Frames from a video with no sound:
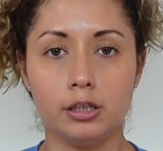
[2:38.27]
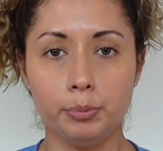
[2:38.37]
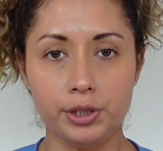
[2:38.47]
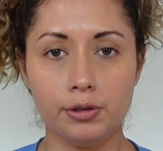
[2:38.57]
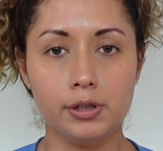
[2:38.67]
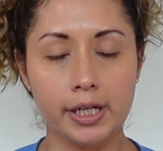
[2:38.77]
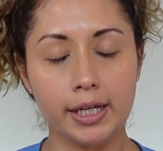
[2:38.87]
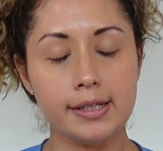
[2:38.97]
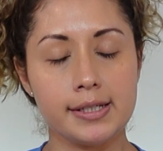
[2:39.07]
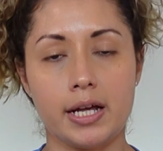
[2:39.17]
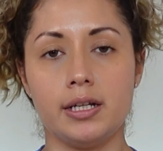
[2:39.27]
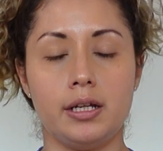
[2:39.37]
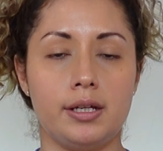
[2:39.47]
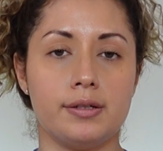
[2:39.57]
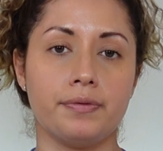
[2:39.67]
Lipitor, like I said,
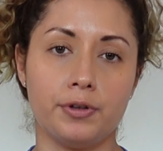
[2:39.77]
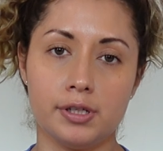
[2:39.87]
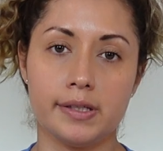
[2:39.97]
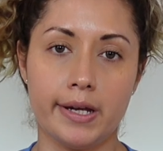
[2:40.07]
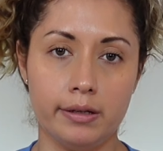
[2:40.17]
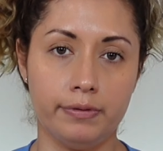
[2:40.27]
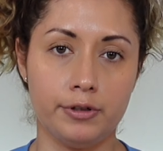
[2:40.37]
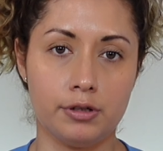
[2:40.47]
is first line for